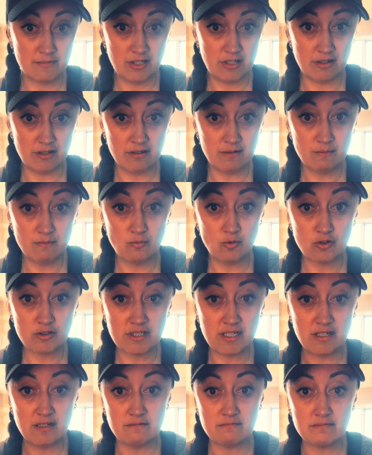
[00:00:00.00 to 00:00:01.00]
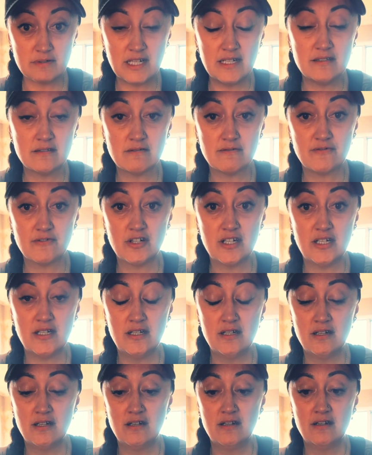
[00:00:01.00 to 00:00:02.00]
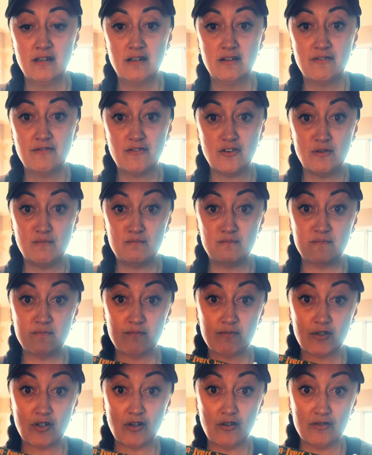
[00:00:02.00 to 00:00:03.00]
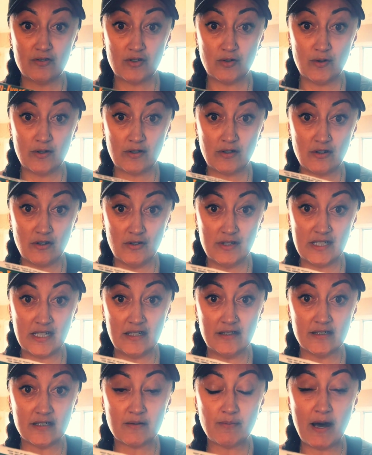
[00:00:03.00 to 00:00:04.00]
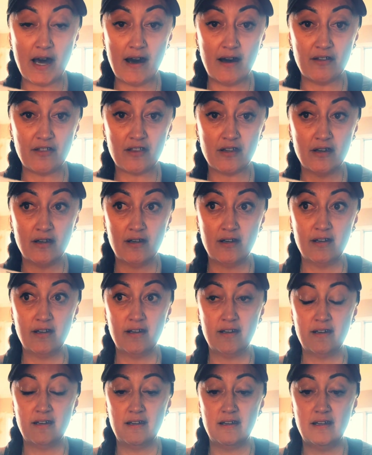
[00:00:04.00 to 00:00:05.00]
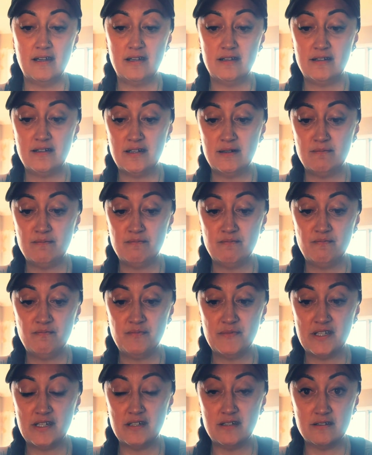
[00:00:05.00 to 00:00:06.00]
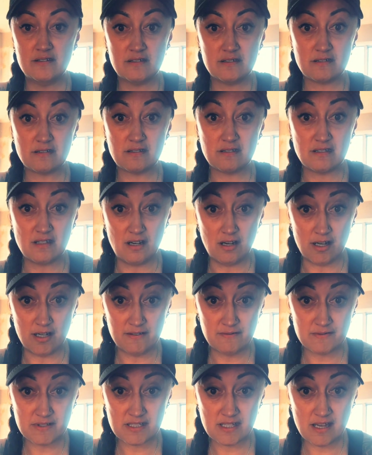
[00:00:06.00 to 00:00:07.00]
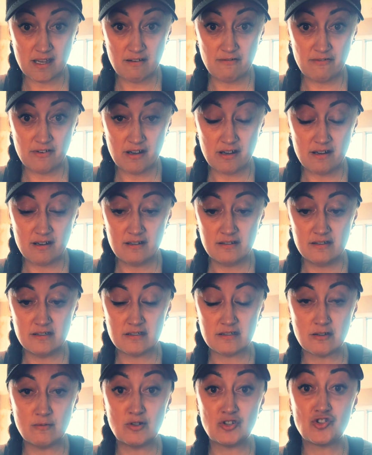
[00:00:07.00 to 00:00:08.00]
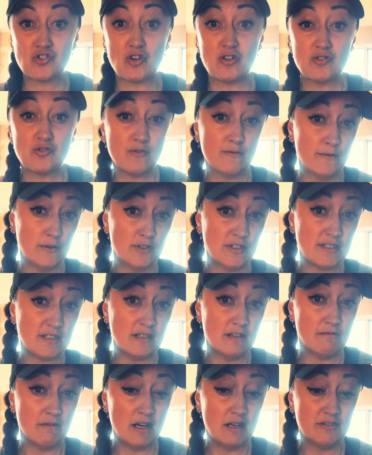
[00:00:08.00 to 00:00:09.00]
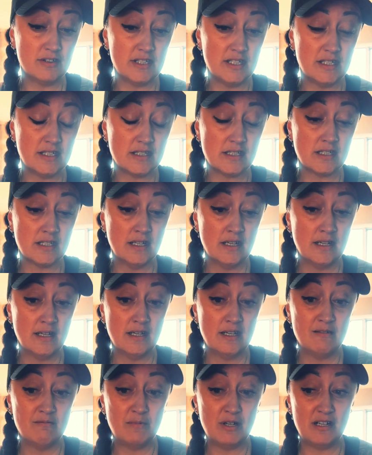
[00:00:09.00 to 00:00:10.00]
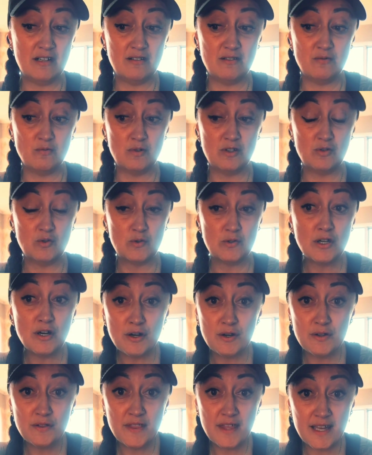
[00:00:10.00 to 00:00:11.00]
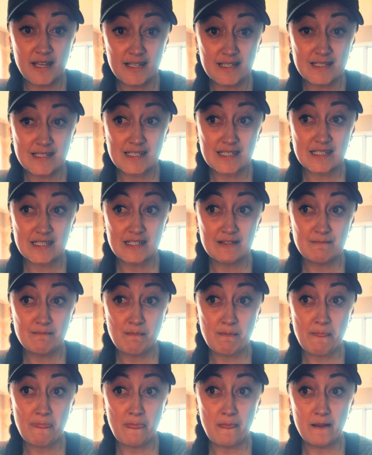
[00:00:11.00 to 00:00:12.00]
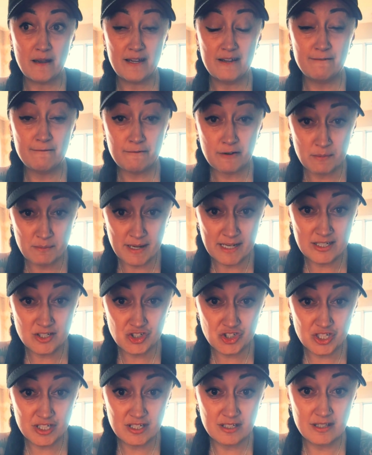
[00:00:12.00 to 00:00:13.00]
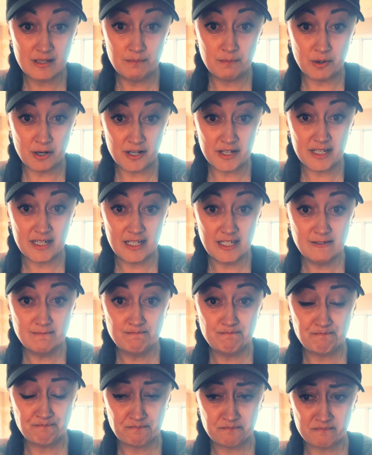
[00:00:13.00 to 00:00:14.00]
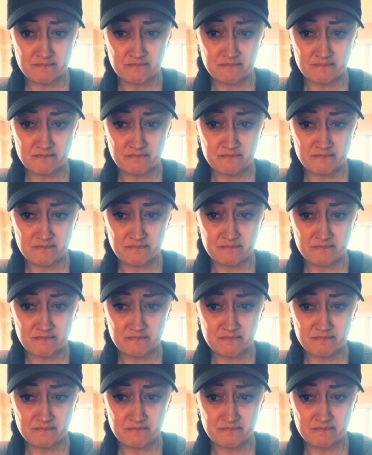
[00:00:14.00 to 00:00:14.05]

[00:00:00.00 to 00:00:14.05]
you know, walked out cancer free from going down this path. And yeah, this is a lifesaver. There's so much controversy around it, but we all know that inflammation in the body